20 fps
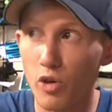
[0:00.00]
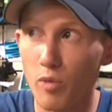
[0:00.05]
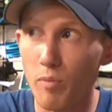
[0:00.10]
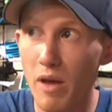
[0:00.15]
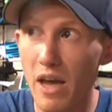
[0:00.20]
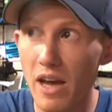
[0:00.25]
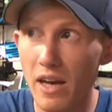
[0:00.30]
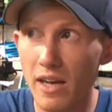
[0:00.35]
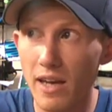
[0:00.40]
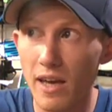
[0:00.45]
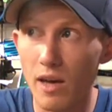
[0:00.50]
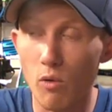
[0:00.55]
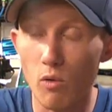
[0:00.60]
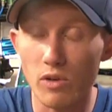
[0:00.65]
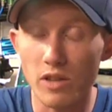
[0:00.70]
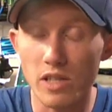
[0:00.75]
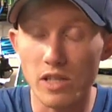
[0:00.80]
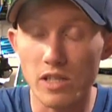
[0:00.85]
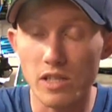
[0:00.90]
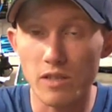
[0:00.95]
look back at
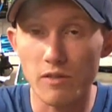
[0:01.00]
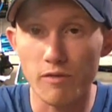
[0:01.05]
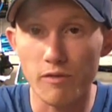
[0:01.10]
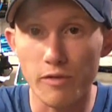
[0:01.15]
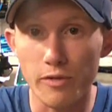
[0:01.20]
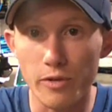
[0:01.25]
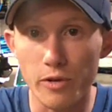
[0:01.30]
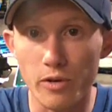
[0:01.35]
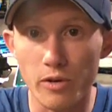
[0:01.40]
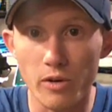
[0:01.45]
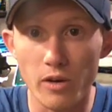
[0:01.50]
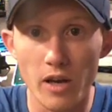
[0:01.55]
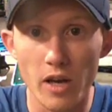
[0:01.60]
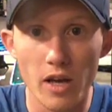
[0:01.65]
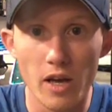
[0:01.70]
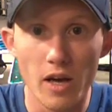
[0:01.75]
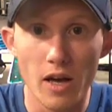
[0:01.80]
what they did for